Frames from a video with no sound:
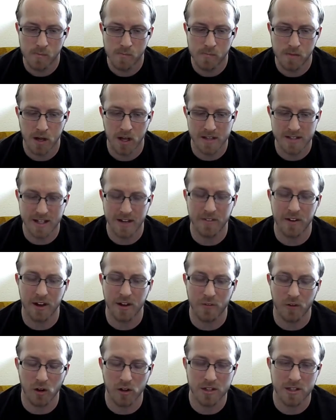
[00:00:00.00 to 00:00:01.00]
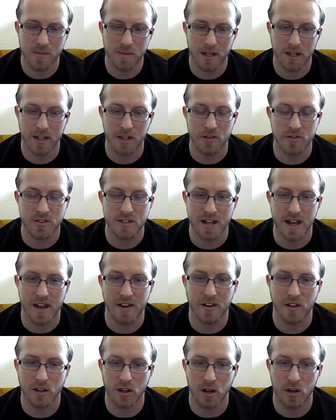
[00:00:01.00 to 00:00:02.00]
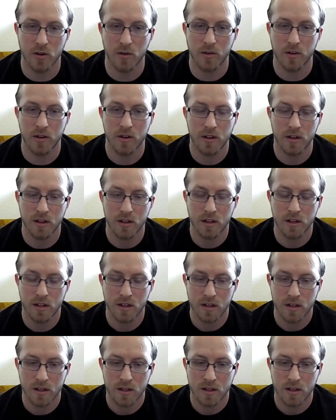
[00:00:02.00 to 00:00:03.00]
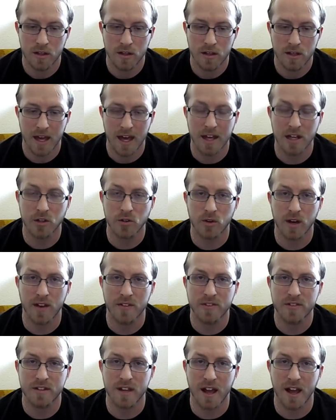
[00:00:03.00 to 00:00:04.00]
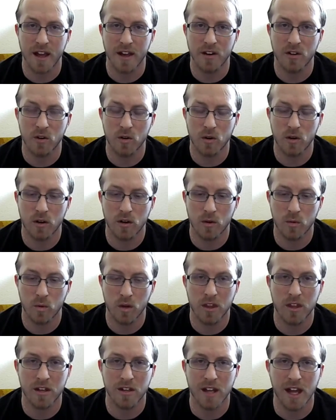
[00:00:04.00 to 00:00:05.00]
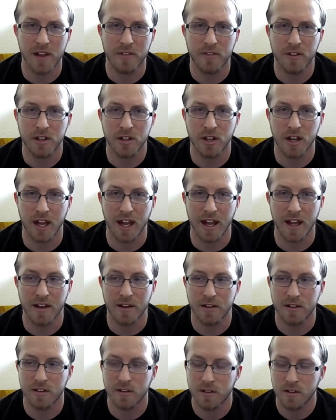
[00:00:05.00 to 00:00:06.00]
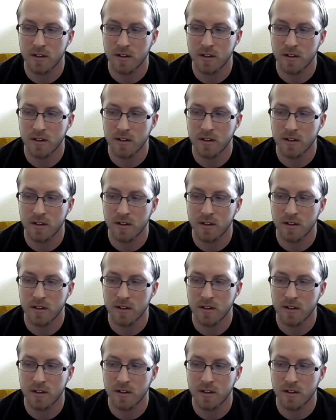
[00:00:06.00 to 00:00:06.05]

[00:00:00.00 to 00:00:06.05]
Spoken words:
Because even if ultimately you stand alone at a graveside or with a knife in your hand,